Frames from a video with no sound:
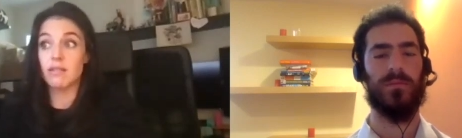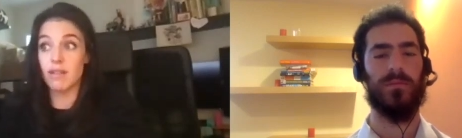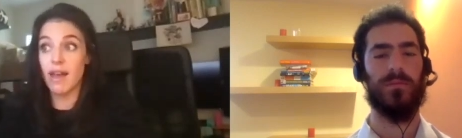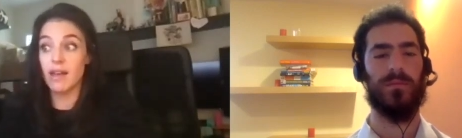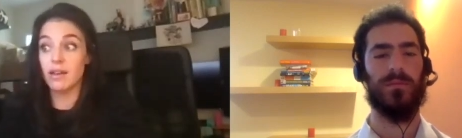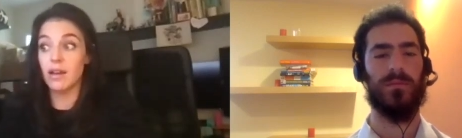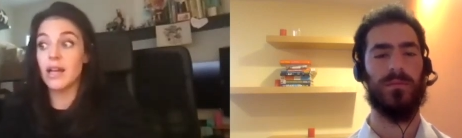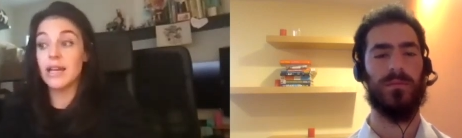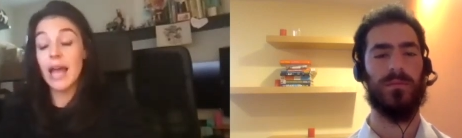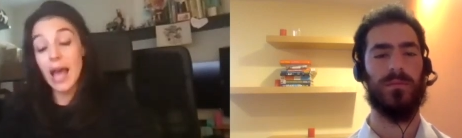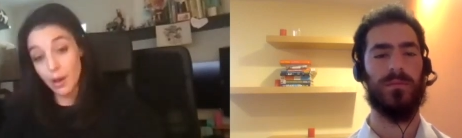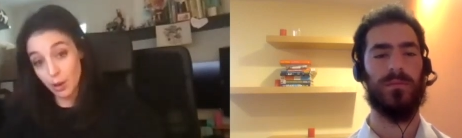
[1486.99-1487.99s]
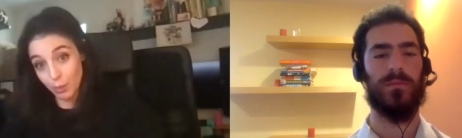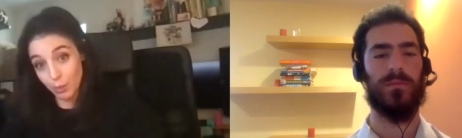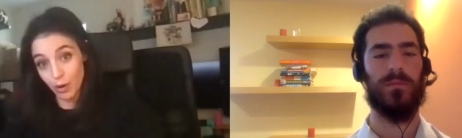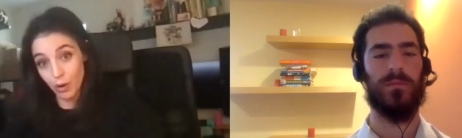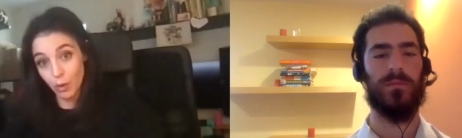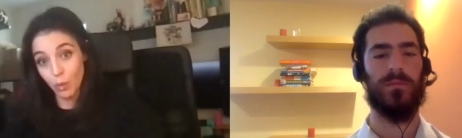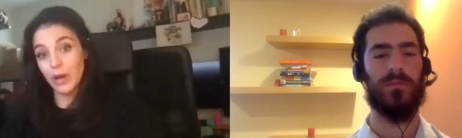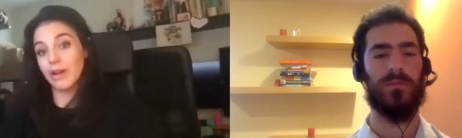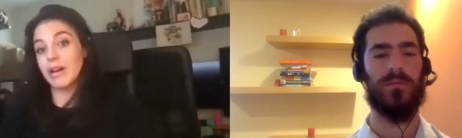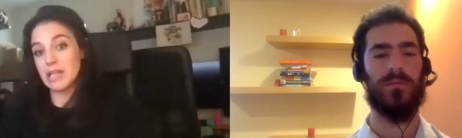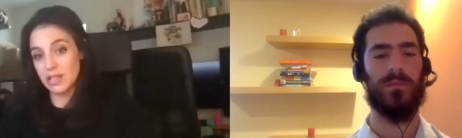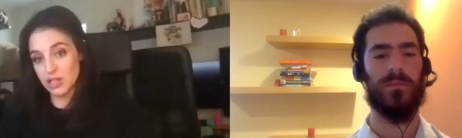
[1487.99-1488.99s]
Speaker 1: than an edible where
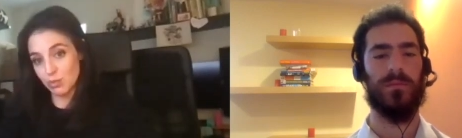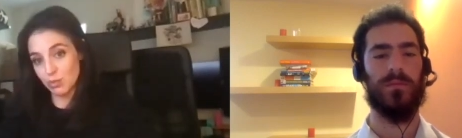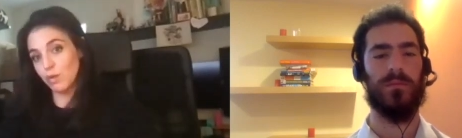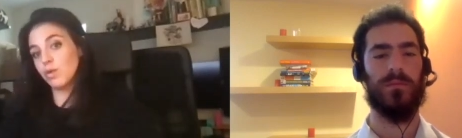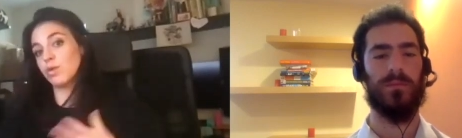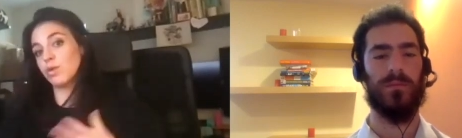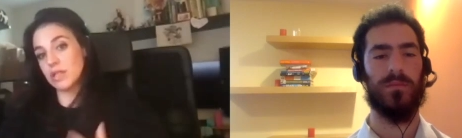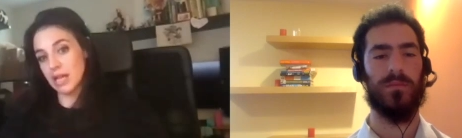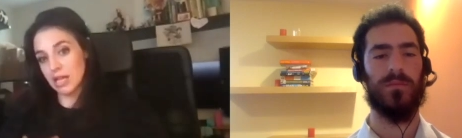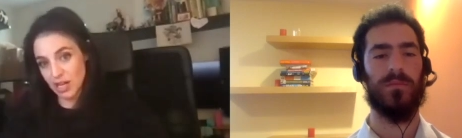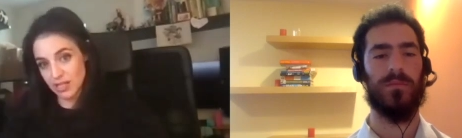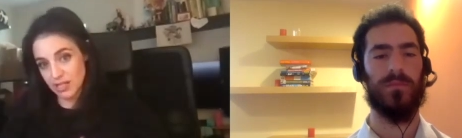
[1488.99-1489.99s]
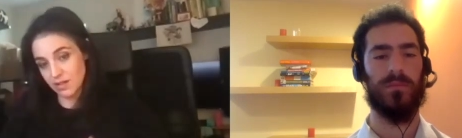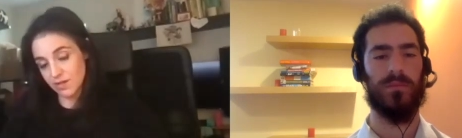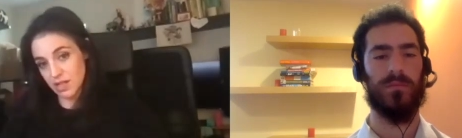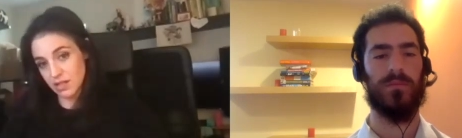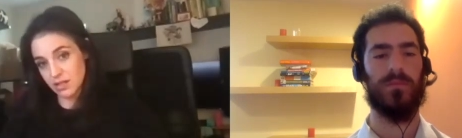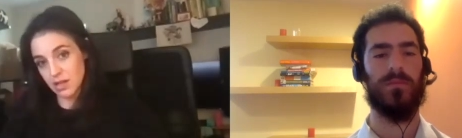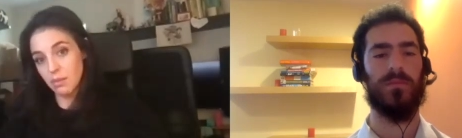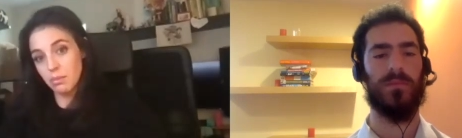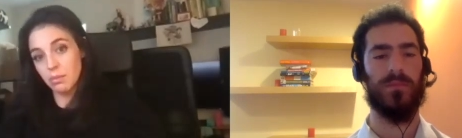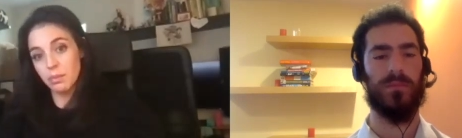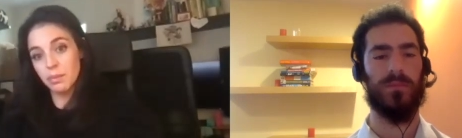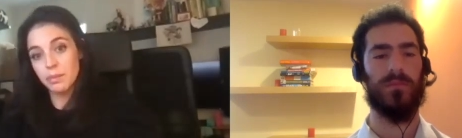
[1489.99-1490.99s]
it needs to move through the digestive
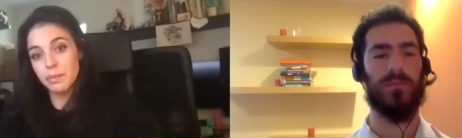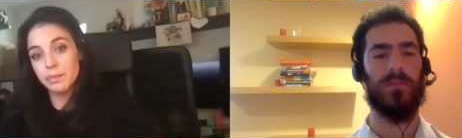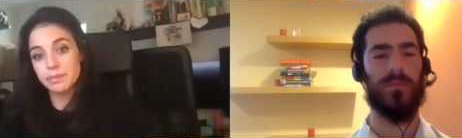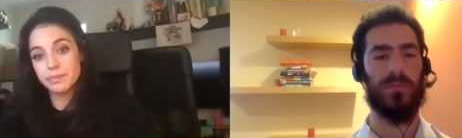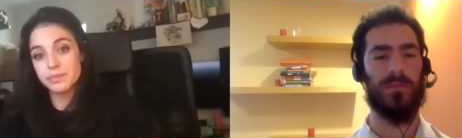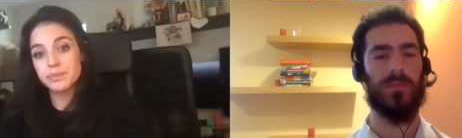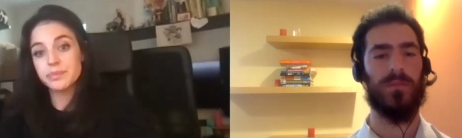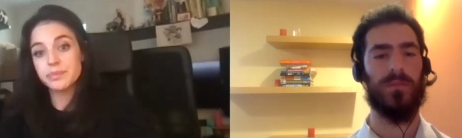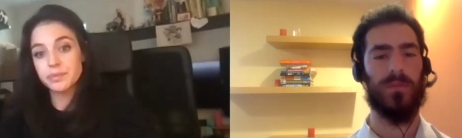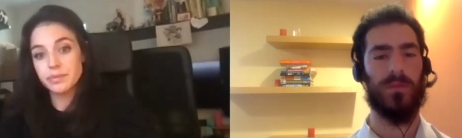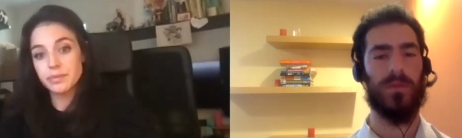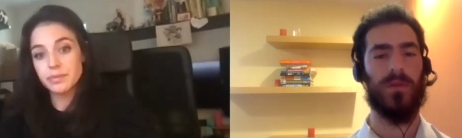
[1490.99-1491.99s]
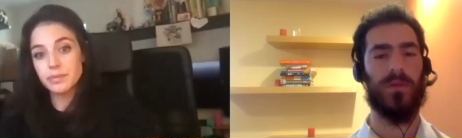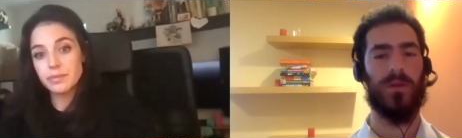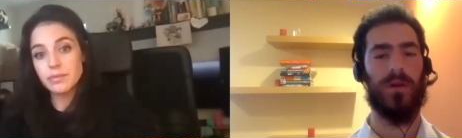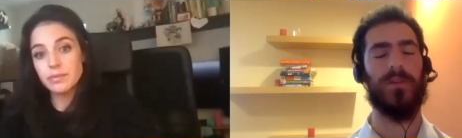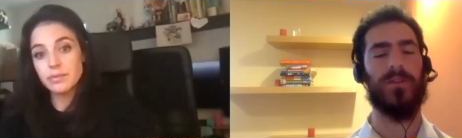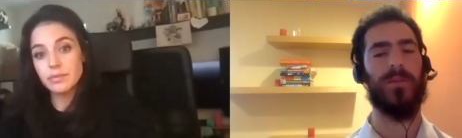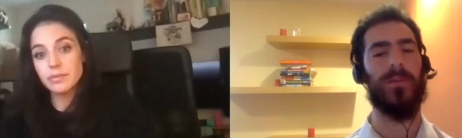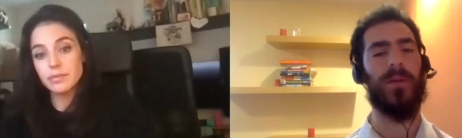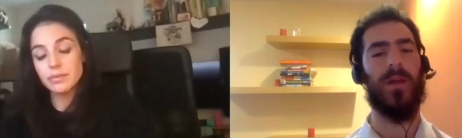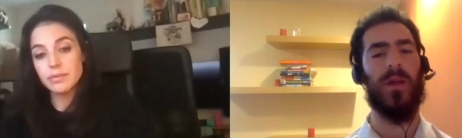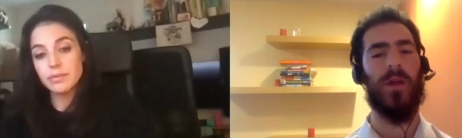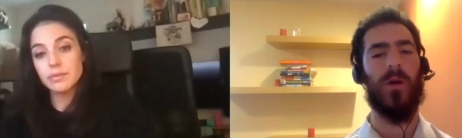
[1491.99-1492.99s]
system.
Speaker 2: Awesome.
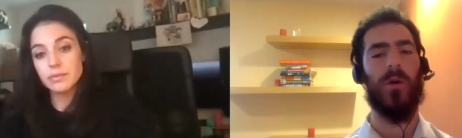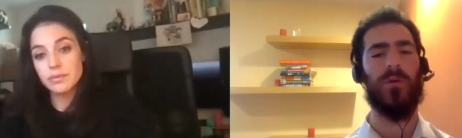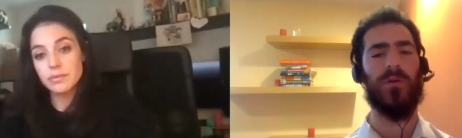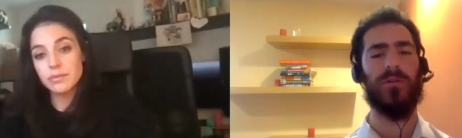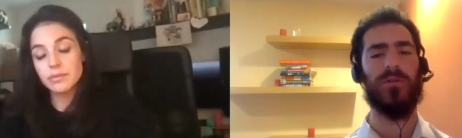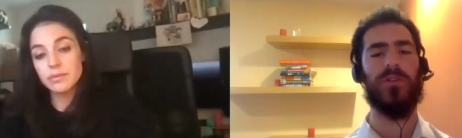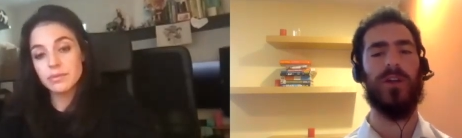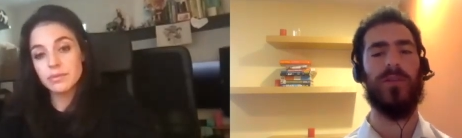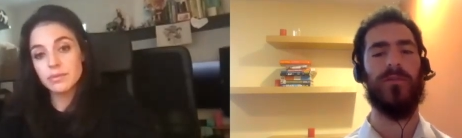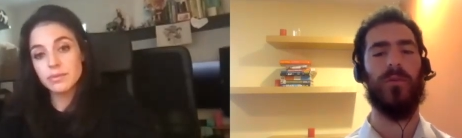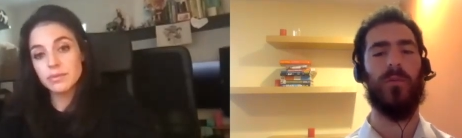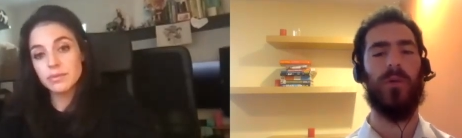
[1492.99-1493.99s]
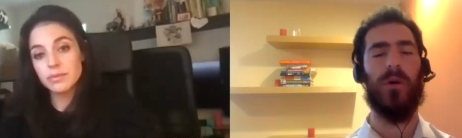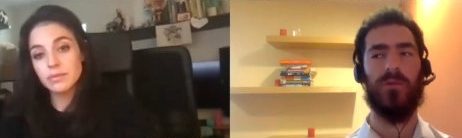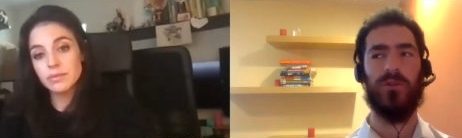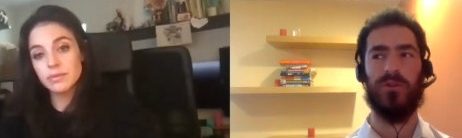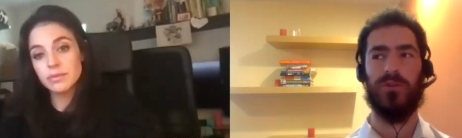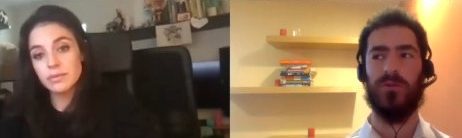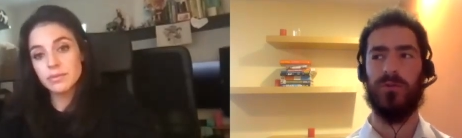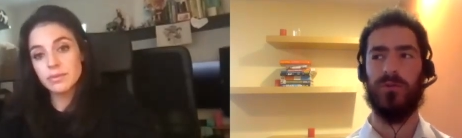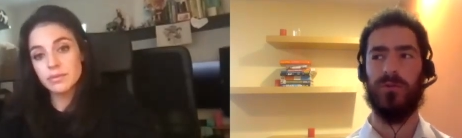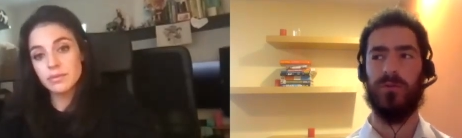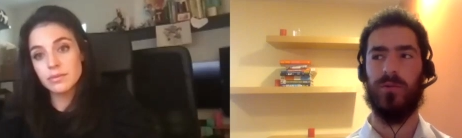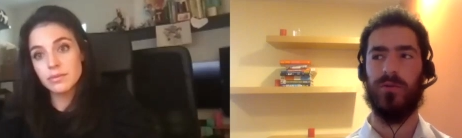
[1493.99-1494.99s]
Well, Jennifer, what would
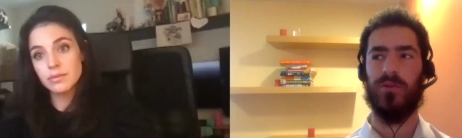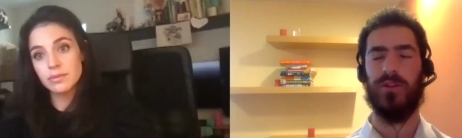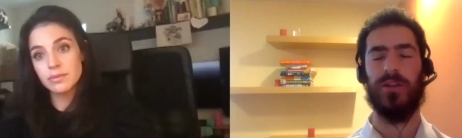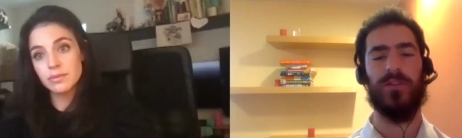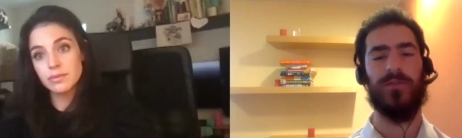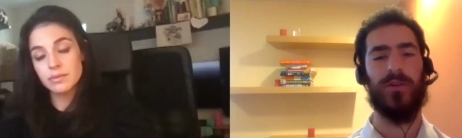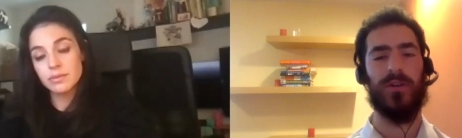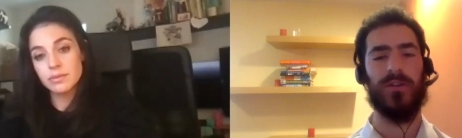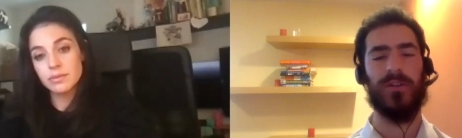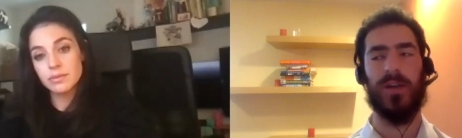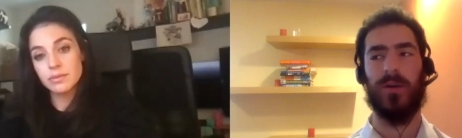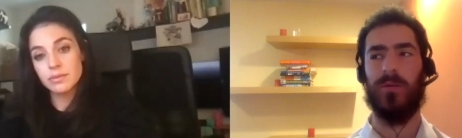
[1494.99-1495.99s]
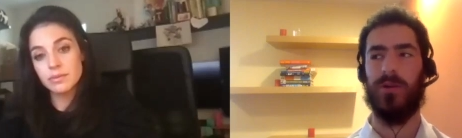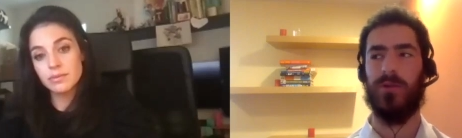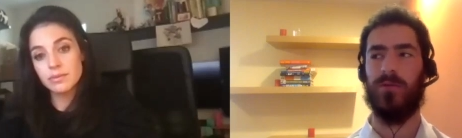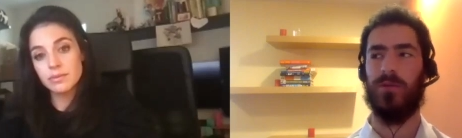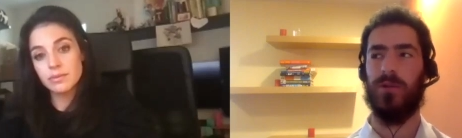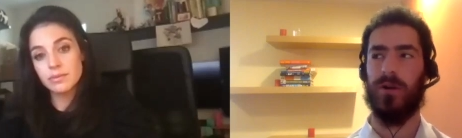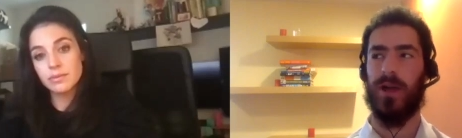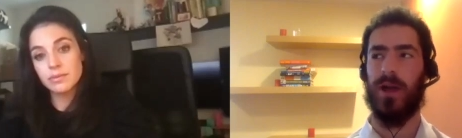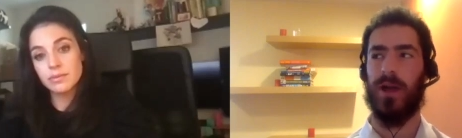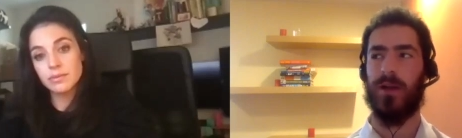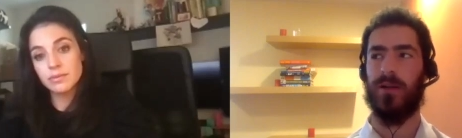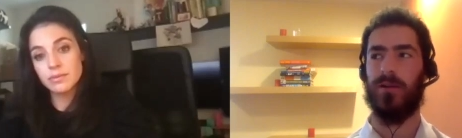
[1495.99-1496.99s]
you what would you say as far as like when you look
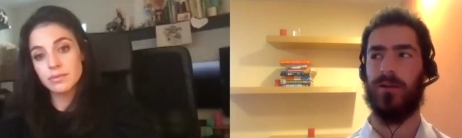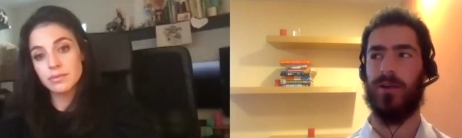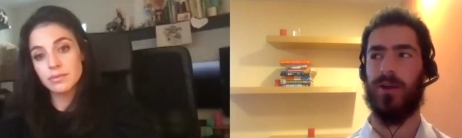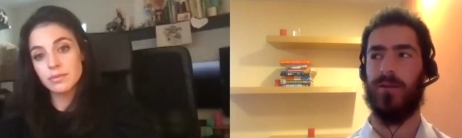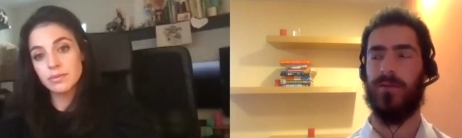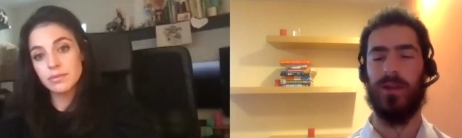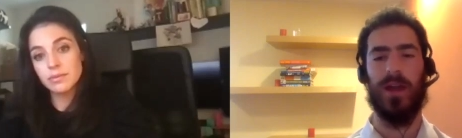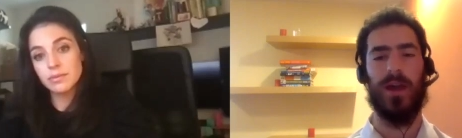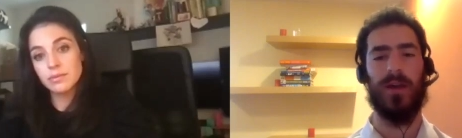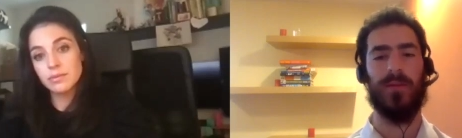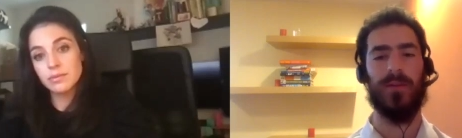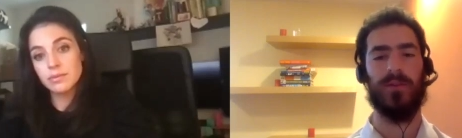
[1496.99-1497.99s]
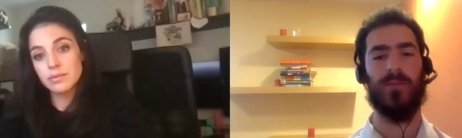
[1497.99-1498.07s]
at kind of the cannabis